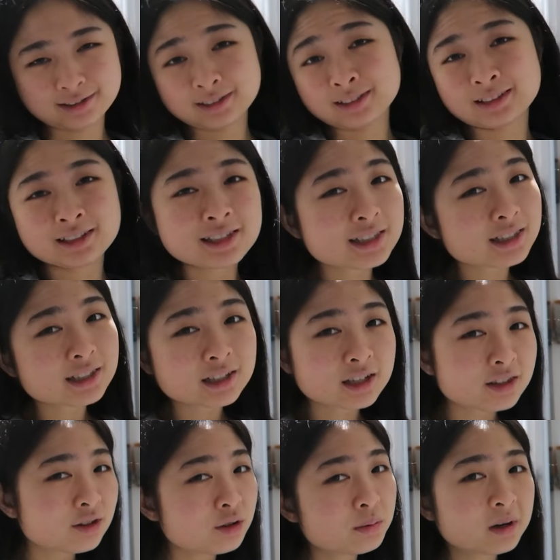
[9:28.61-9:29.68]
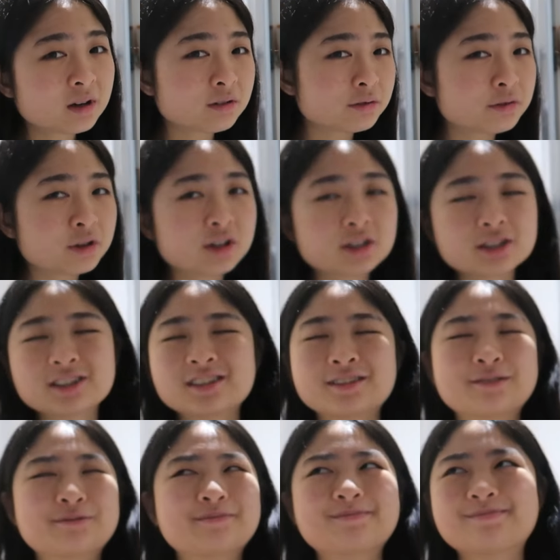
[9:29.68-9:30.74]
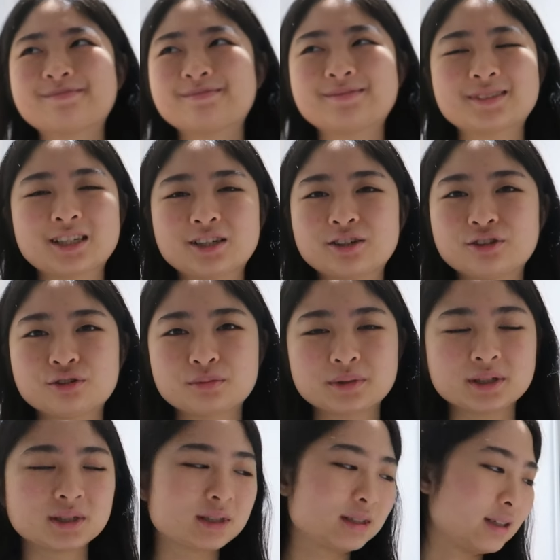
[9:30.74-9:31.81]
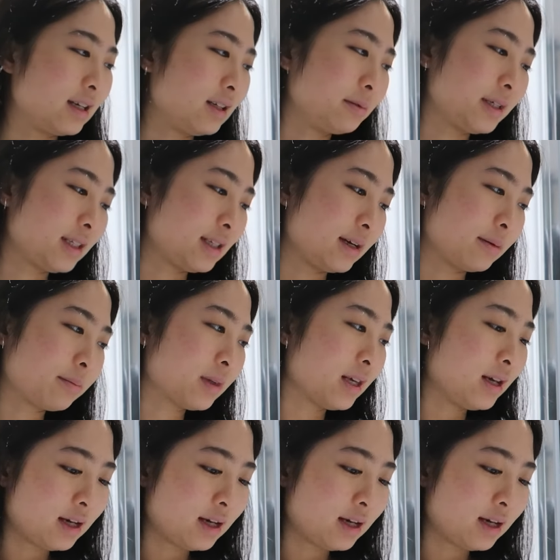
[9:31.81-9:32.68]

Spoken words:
least I can do mouthwash. I don't know, but anyways, yeah.